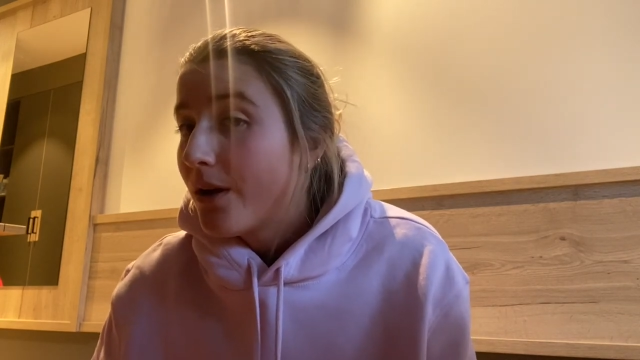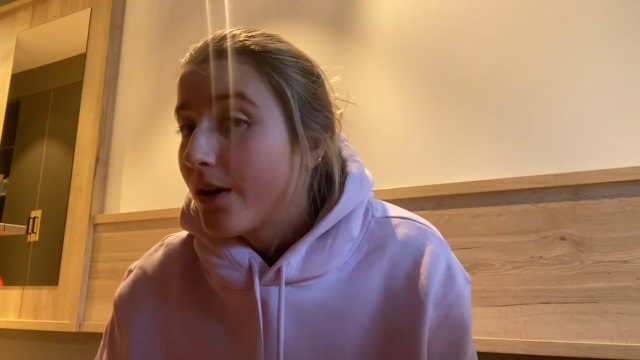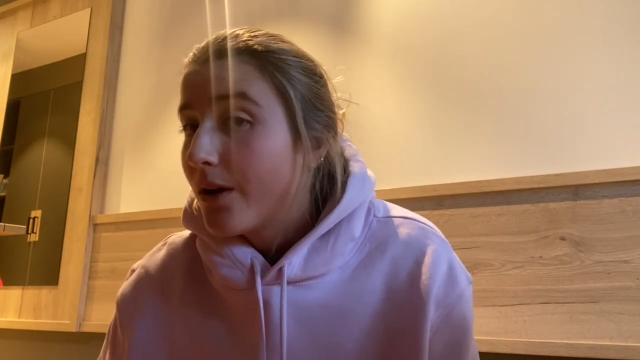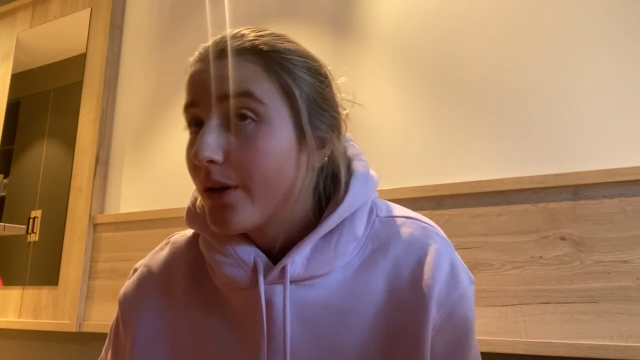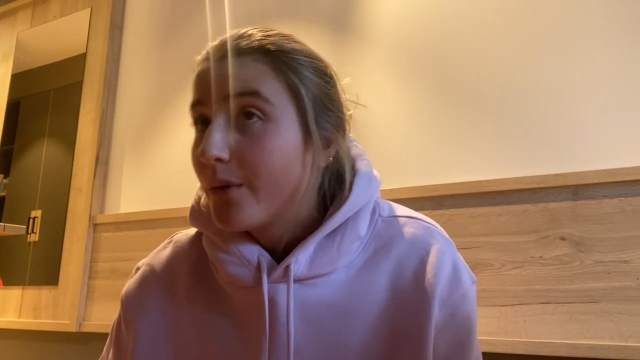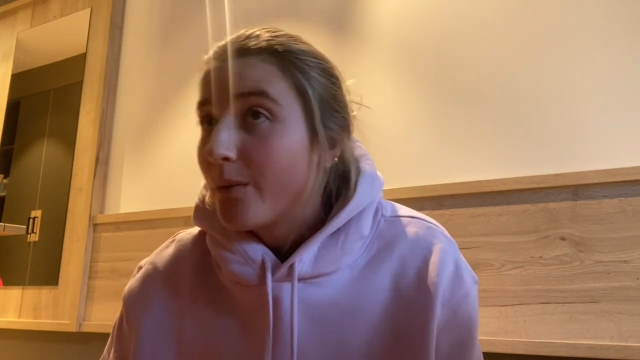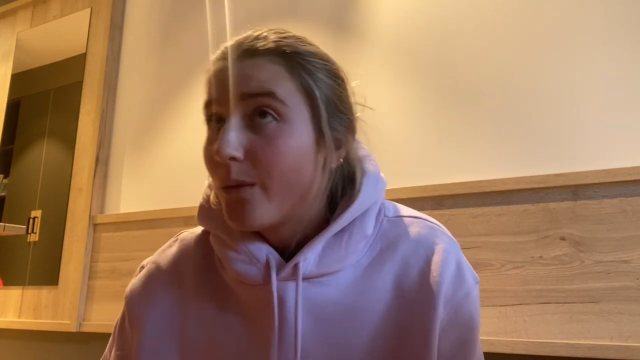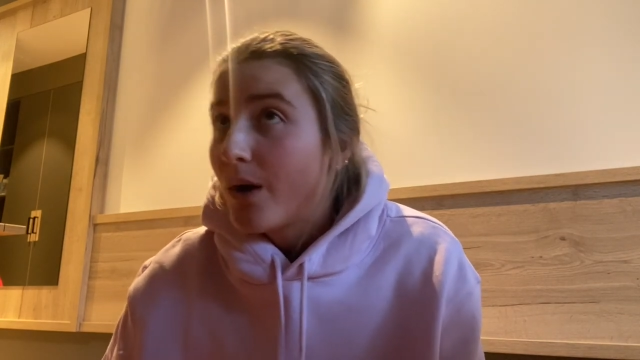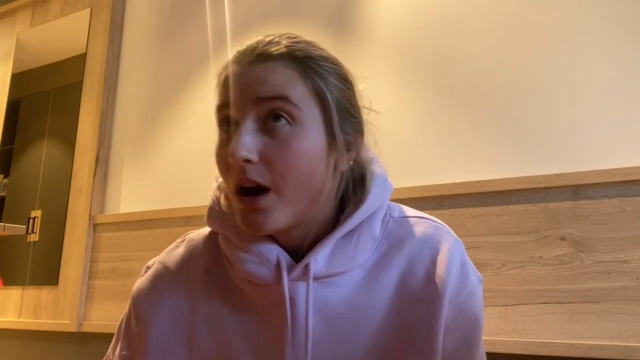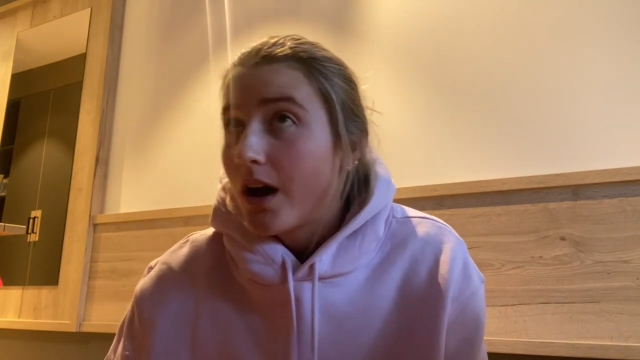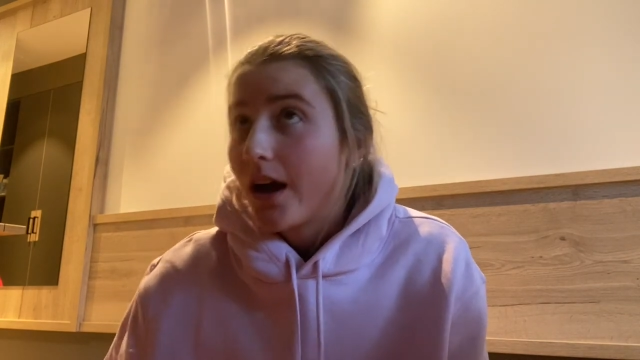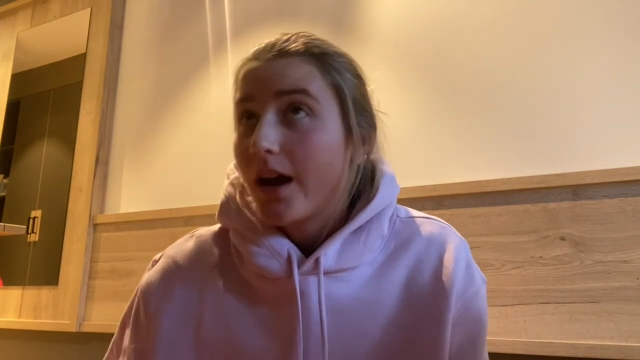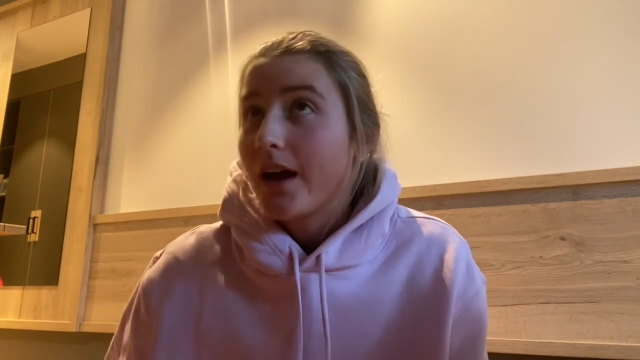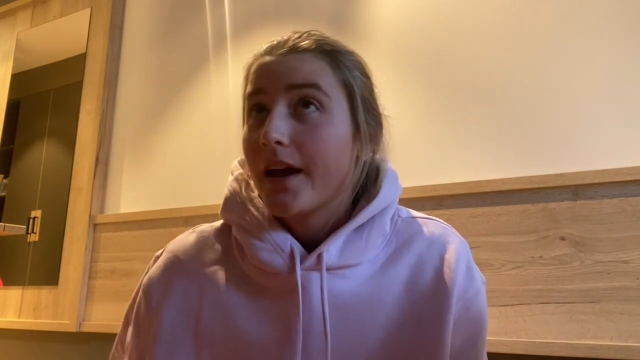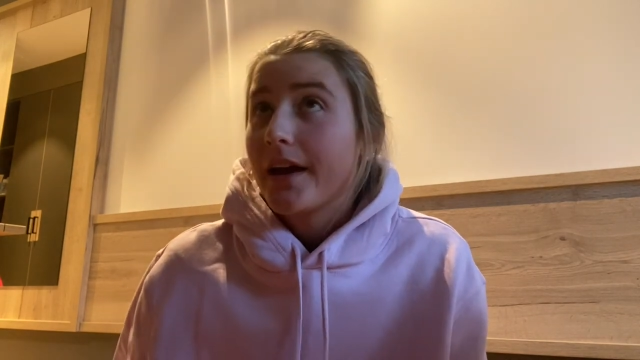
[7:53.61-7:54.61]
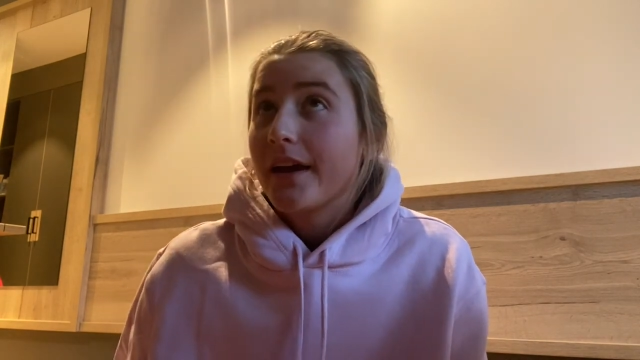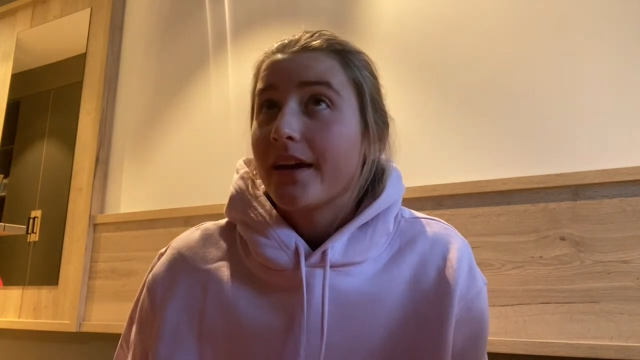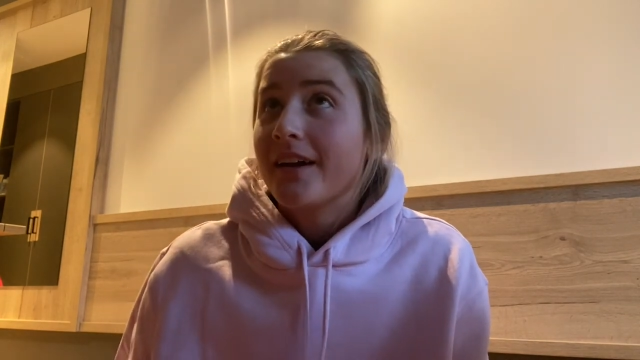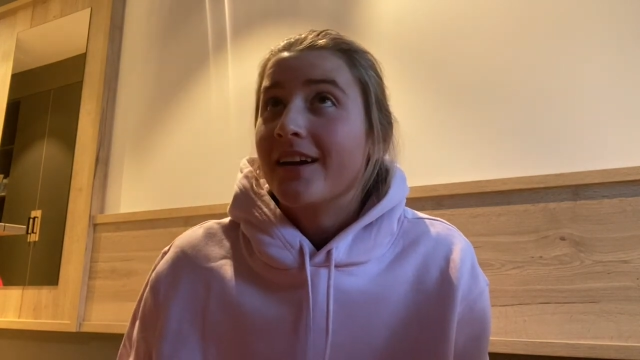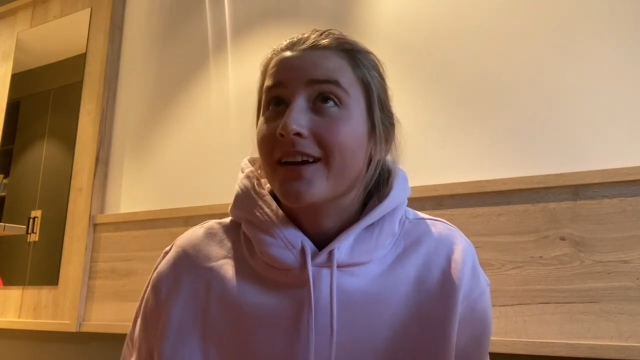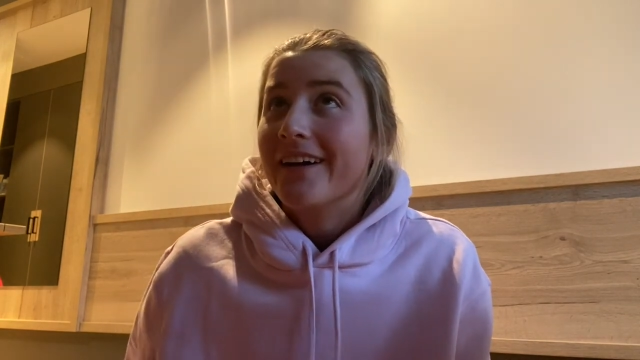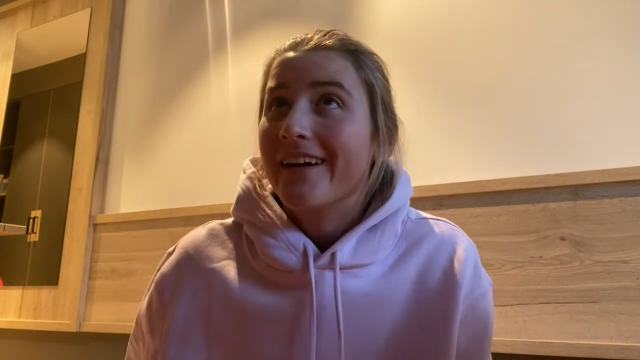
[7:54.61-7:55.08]
on why
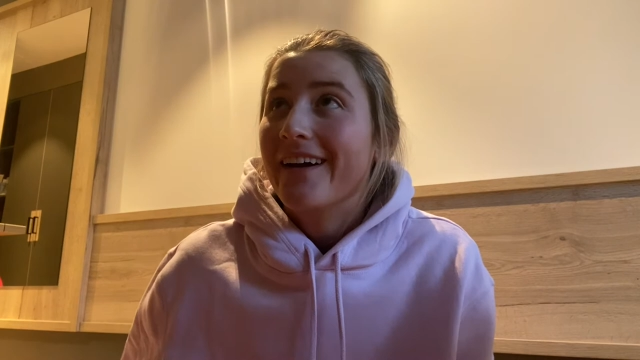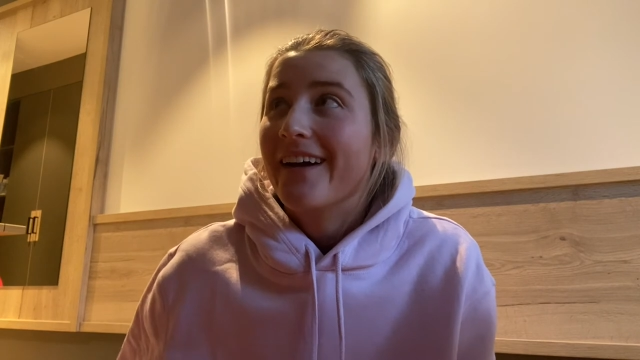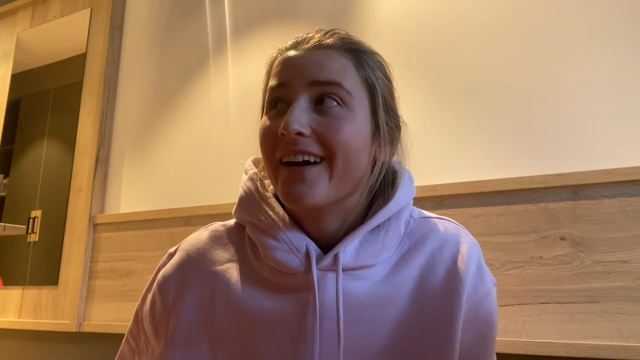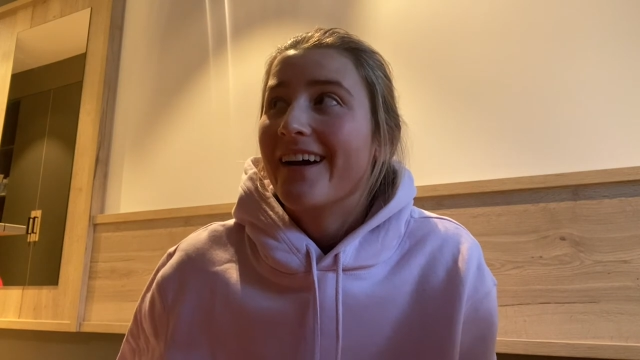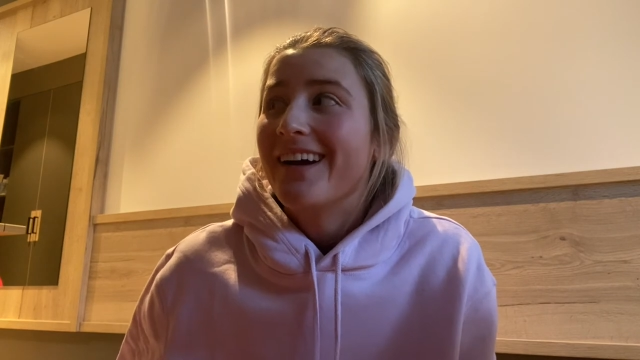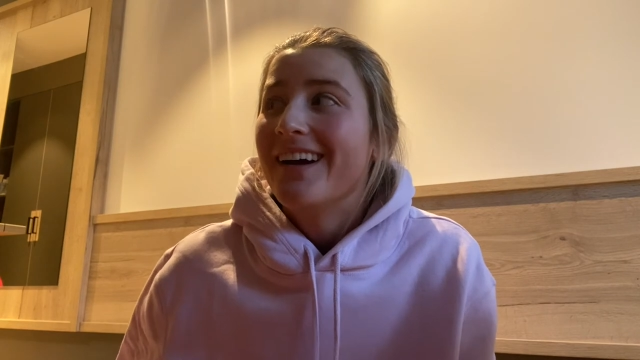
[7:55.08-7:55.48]
I